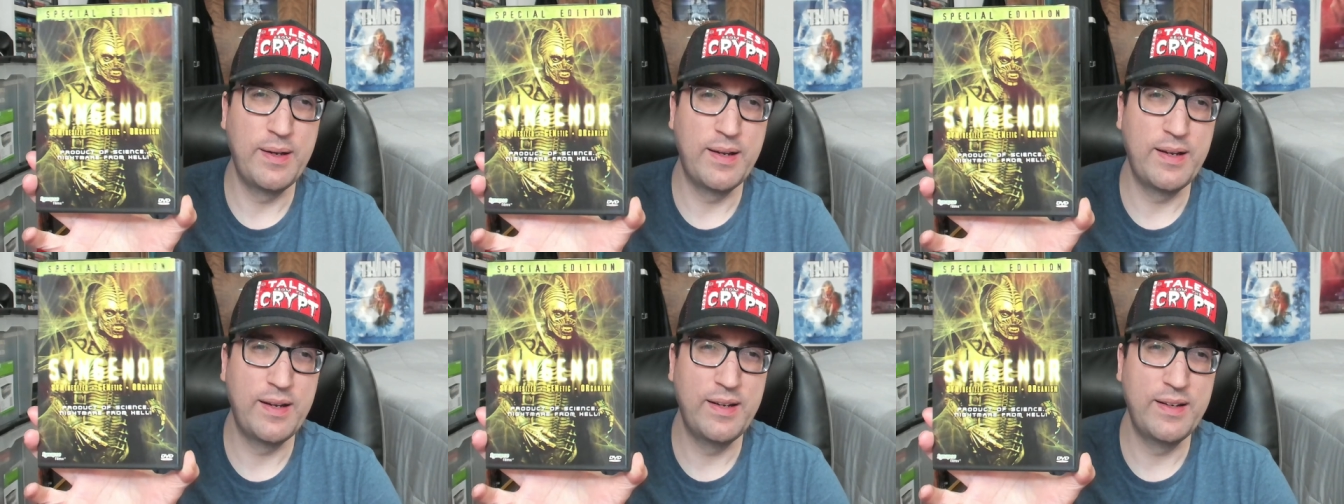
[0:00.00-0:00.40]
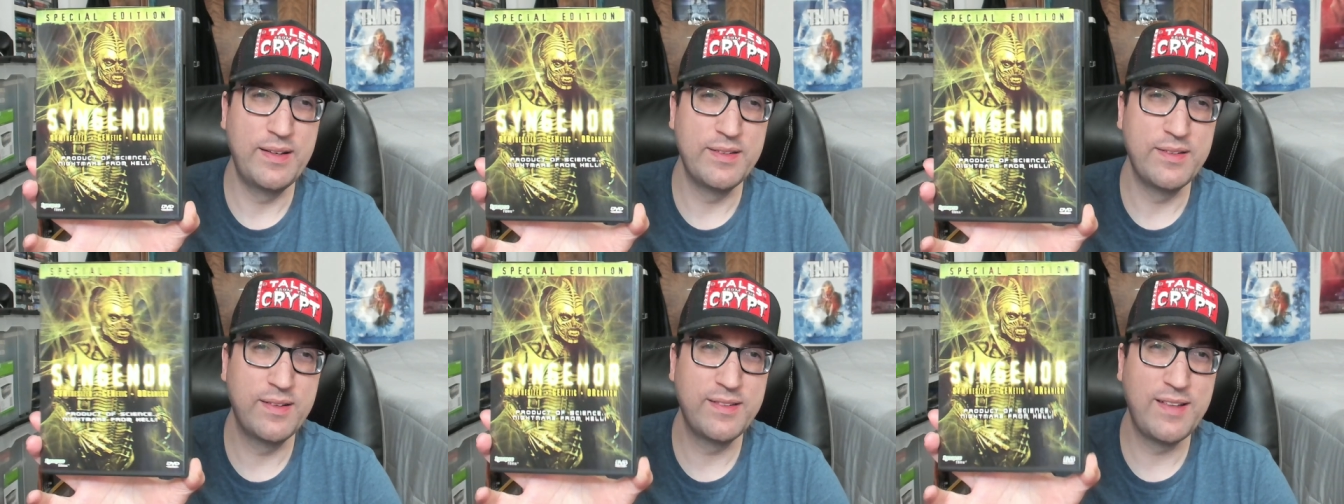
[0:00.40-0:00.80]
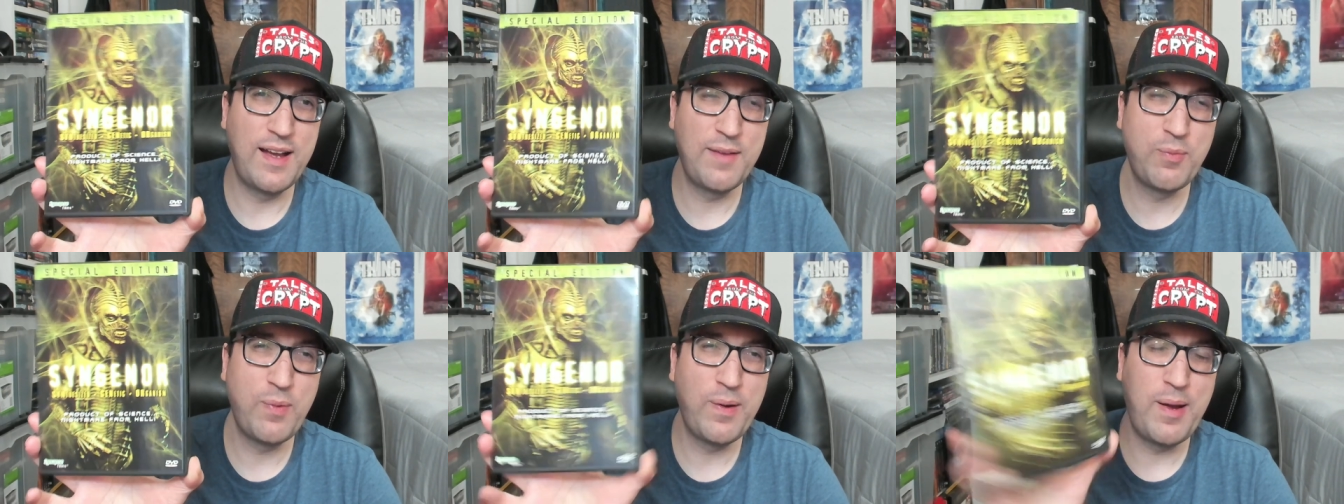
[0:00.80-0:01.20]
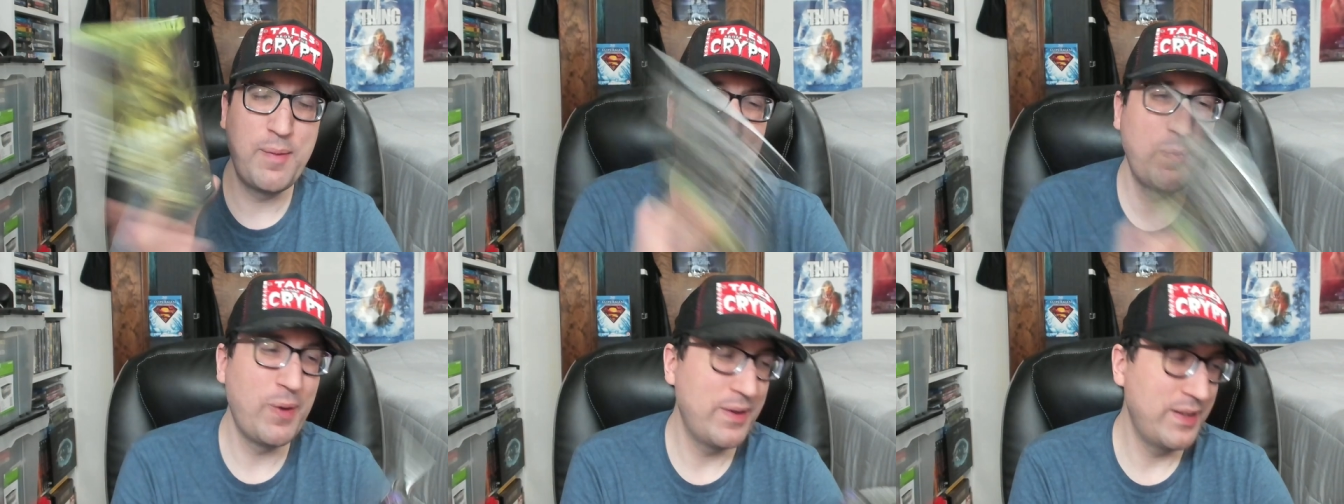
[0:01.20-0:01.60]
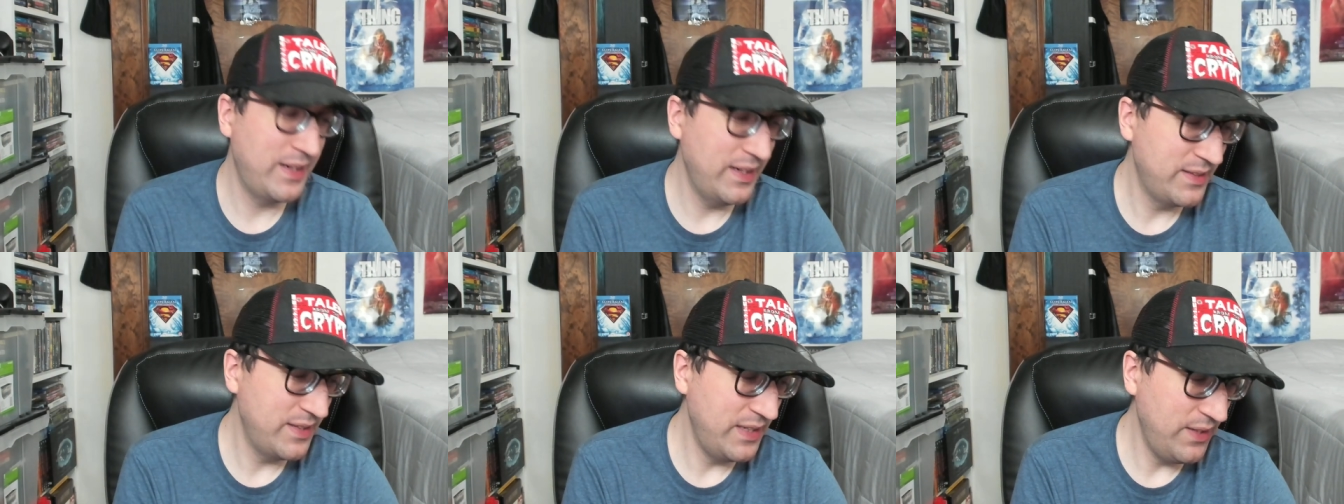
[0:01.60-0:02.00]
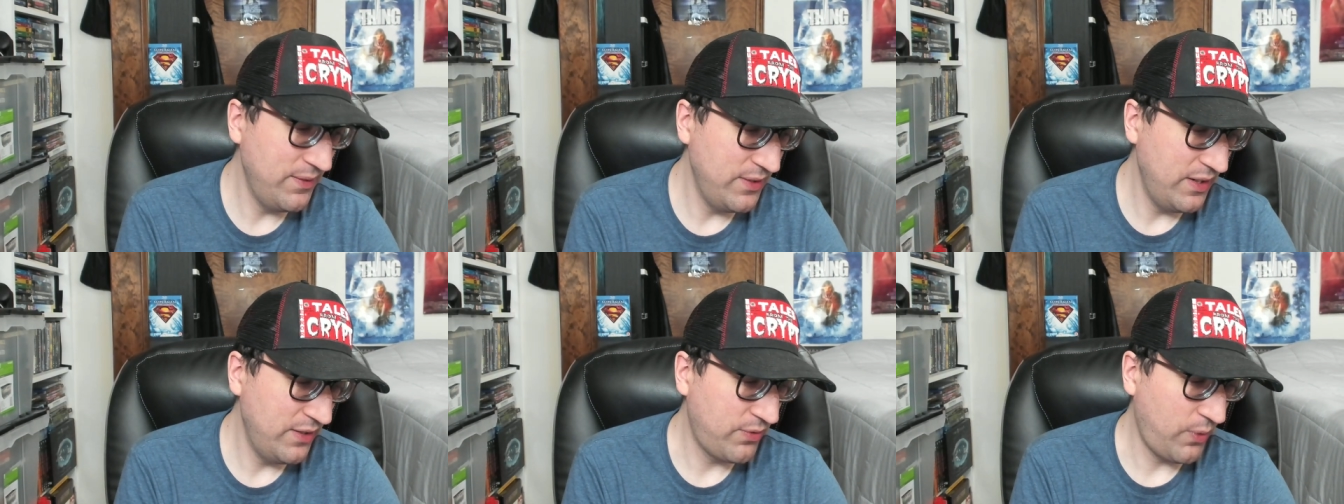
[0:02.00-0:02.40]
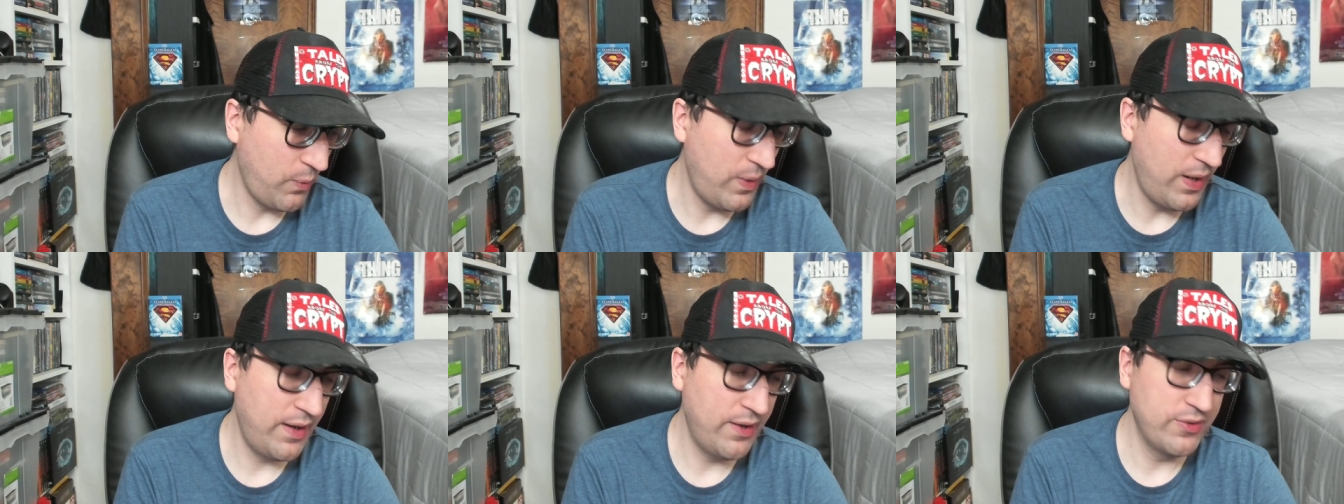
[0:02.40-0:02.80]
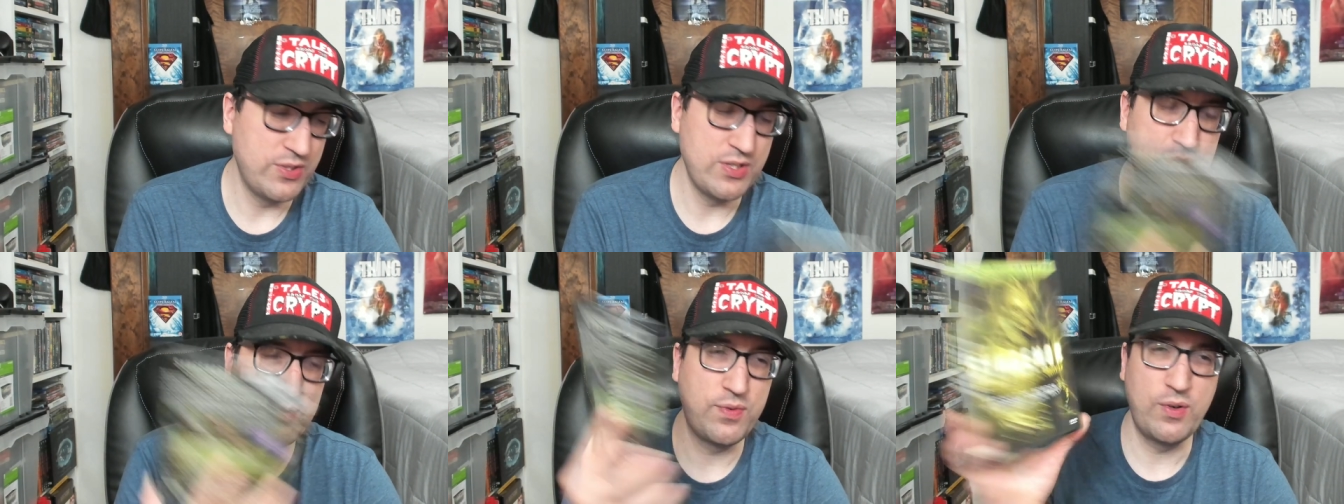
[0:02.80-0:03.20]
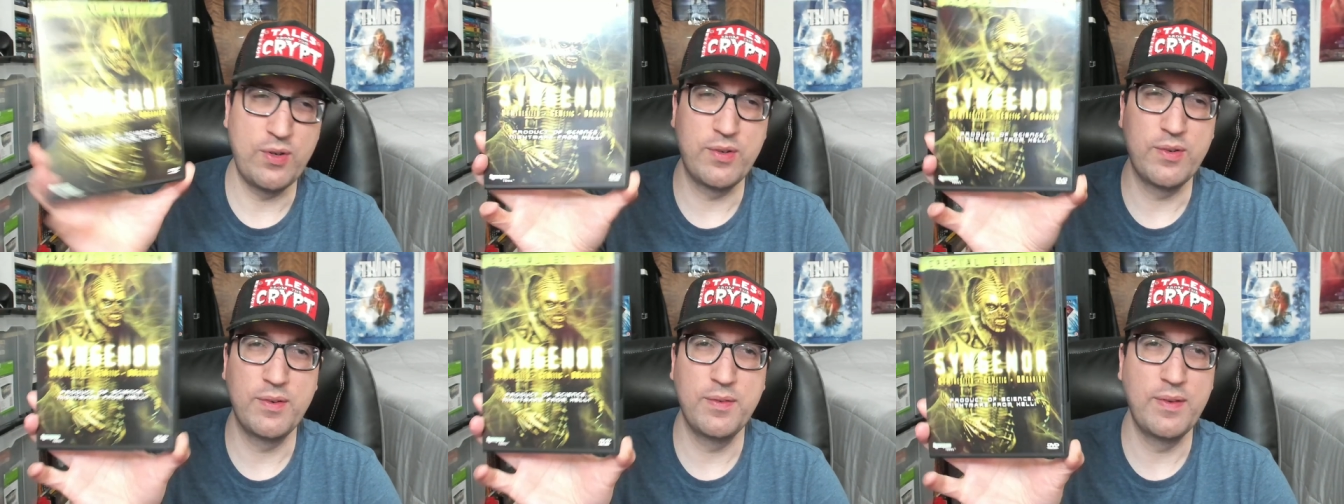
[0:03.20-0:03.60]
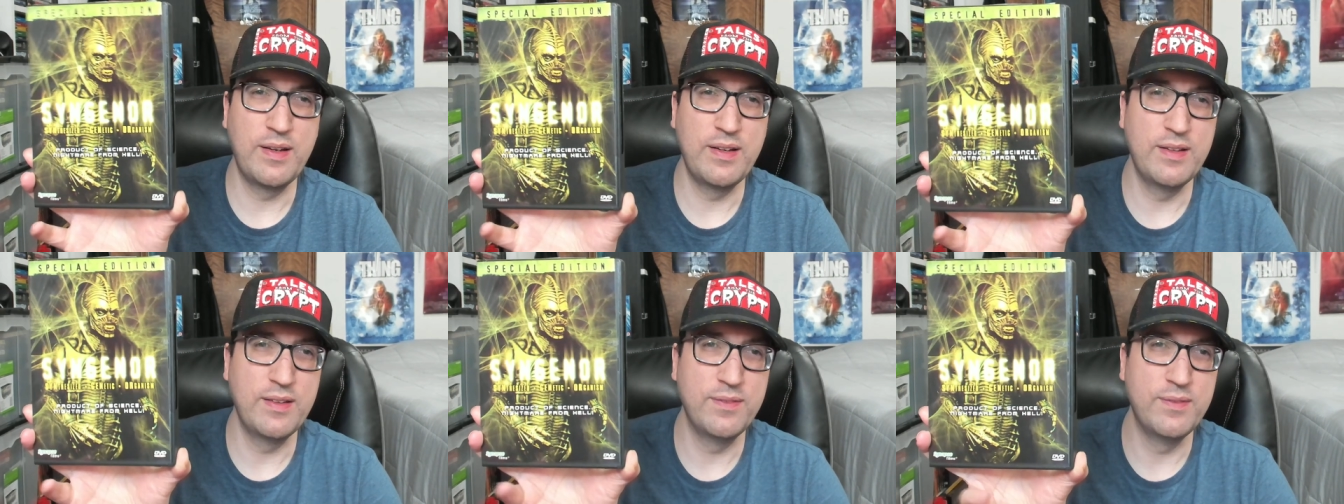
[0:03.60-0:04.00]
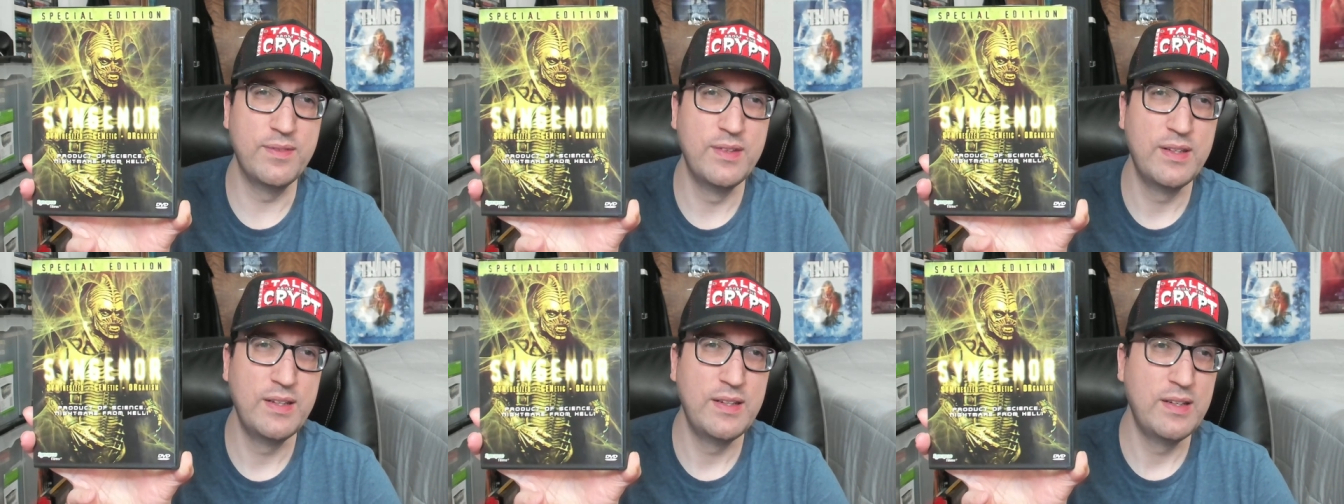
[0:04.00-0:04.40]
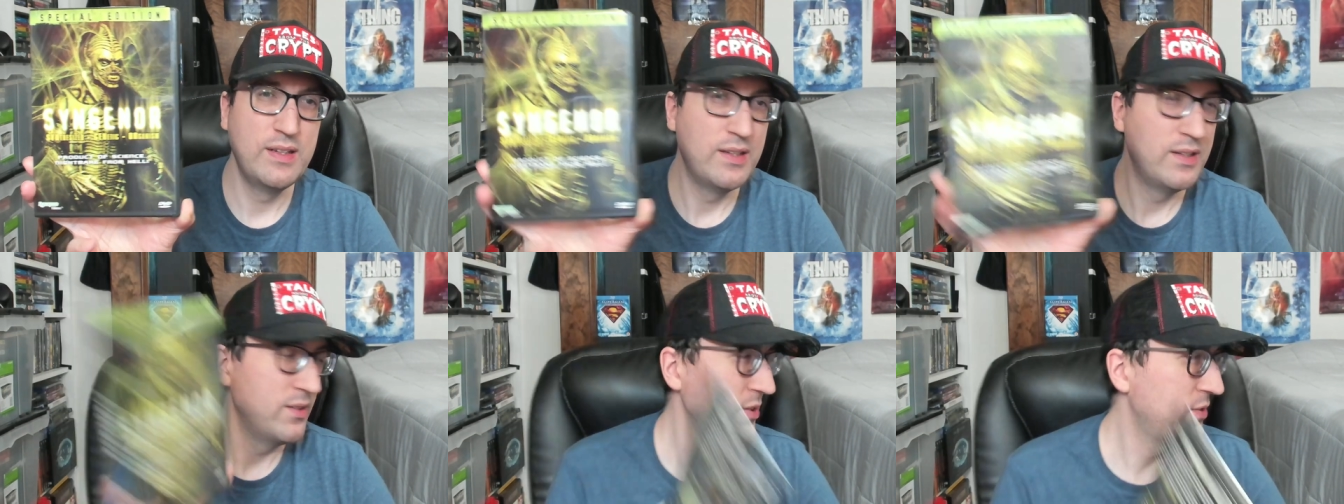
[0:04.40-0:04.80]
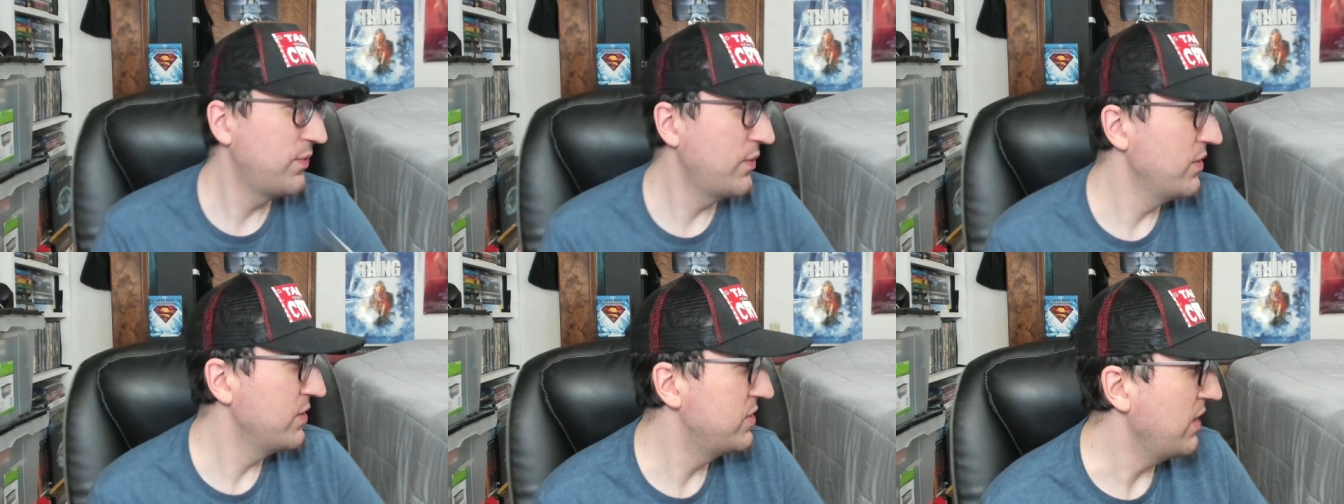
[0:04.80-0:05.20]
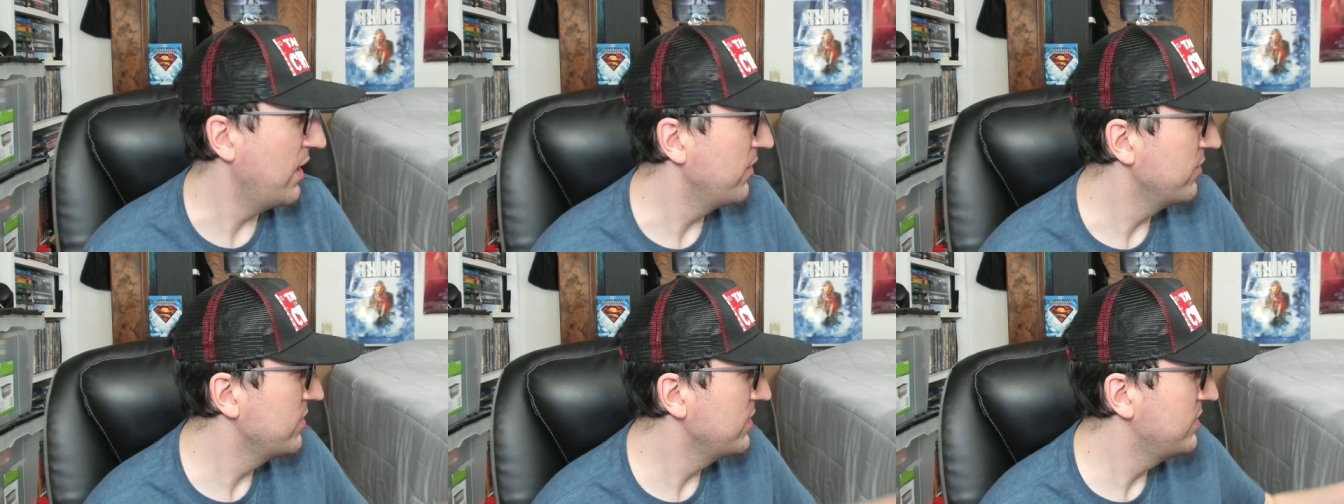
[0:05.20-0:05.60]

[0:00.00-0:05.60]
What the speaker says: I've been wanting to get the DVD for a while just for nostalgia's